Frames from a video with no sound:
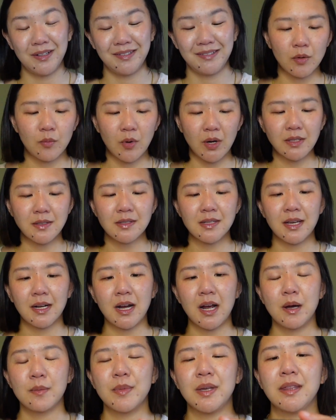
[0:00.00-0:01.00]
The ones that
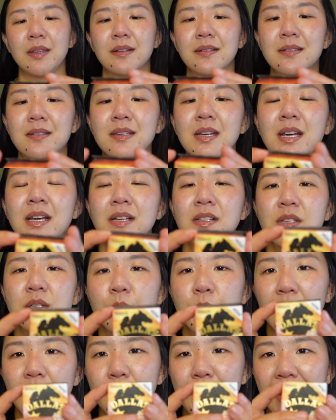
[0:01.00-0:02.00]
come in this
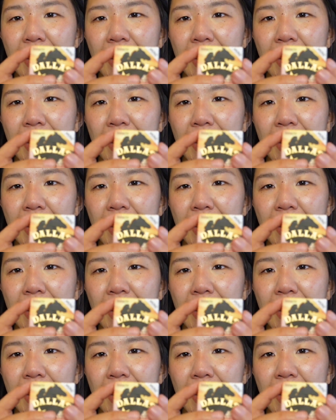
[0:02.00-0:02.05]
square